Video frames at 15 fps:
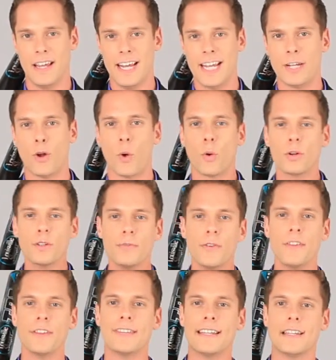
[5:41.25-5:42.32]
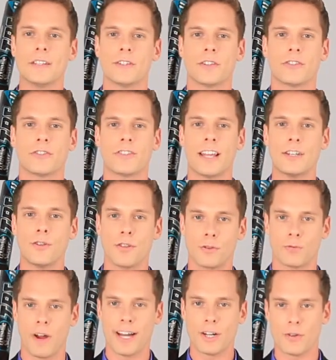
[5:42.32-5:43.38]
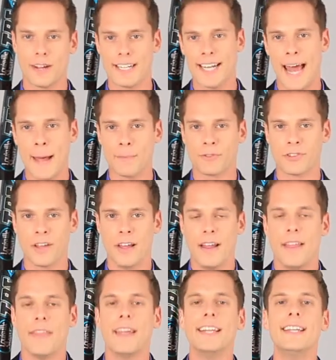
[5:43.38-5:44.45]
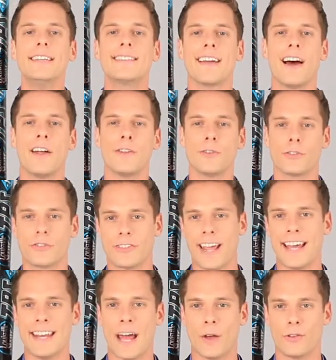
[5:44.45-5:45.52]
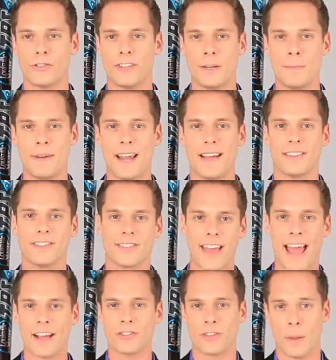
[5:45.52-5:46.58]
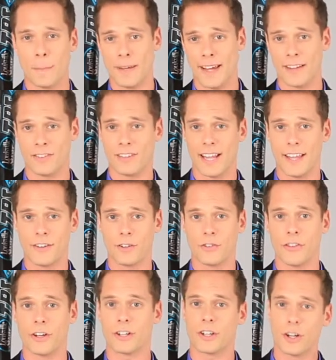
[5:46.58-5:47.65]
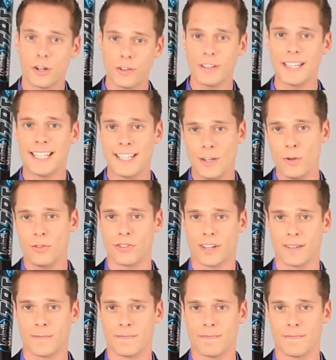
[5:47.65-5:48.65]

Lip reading: In order for the dealer to send you the right credit apps, they need to understand how CPS stacks up against lenders they're currently using.